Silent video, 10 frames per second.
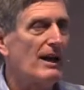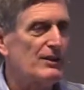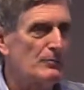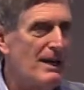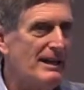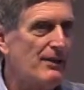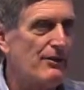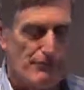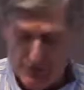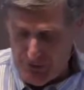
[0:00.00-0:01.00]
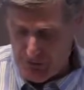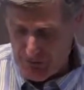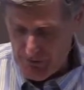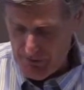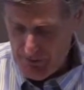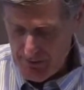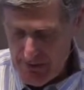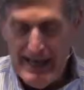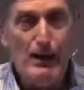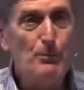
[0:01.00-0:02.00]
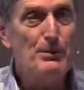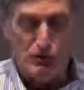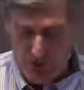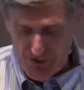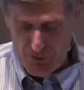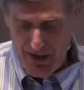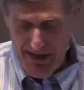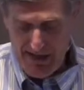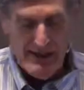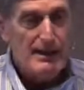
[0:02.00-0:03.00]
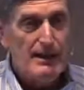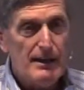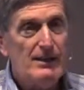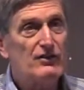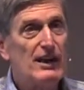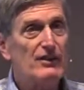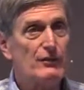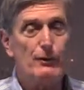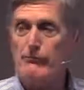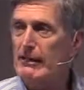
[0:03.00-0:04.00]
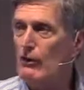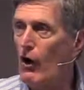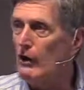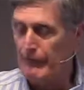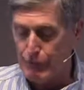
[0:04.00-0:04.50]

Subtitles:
has made it through. Help is on the way. He says, if we read all of